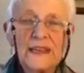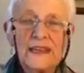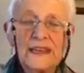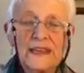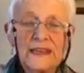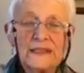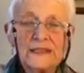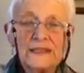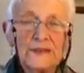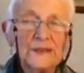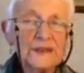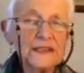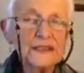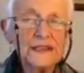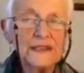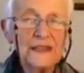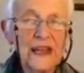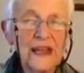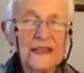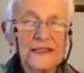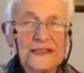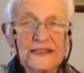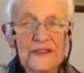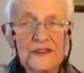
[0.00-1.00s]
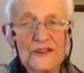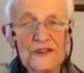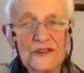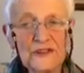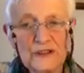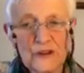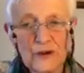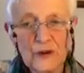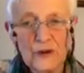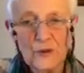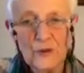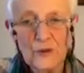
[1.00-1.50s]
So it's yes or
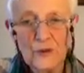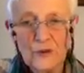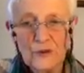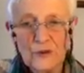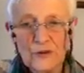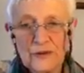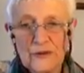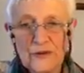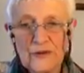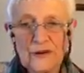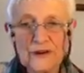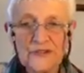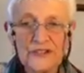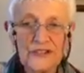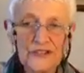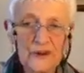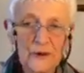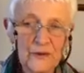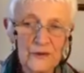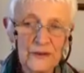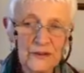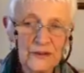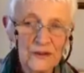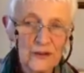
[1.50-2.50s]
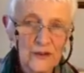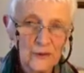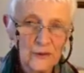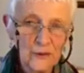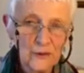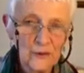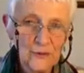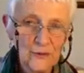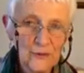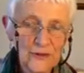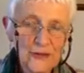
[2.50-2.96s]
no or don't know.